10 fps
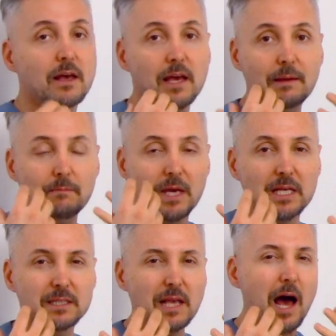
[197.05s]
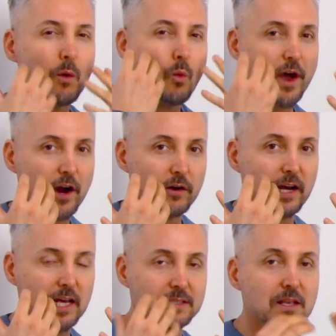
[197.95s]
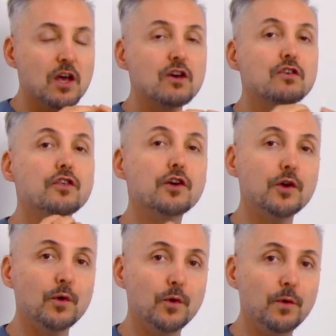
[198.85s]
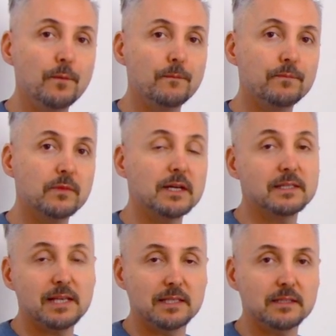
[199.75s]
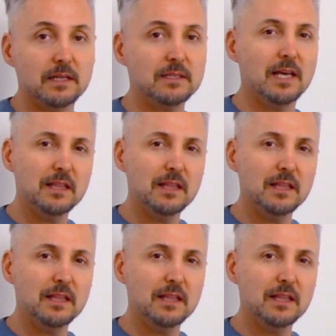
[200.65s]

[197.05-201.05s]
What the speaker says: it means awareness through senses.